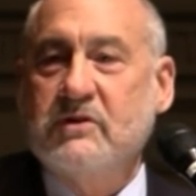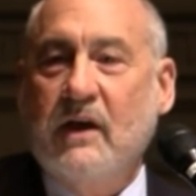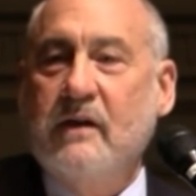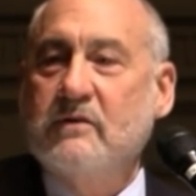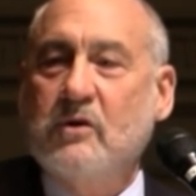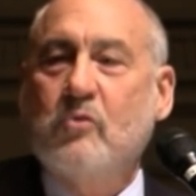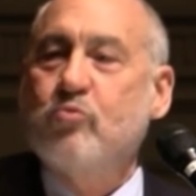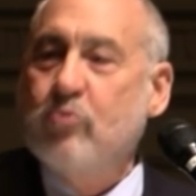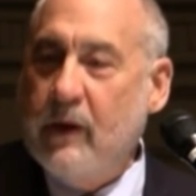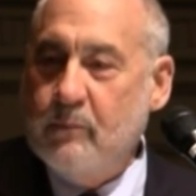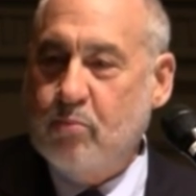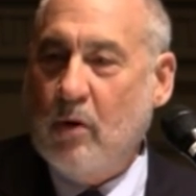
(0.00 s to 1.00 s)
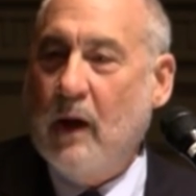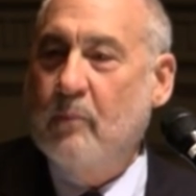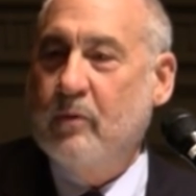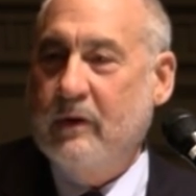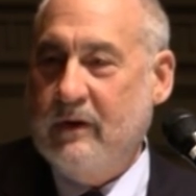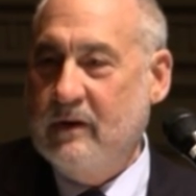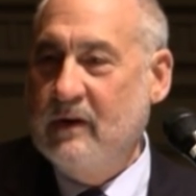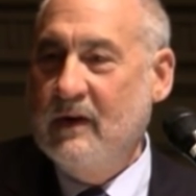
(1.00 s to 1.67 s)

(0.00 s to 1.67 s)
say is a great property,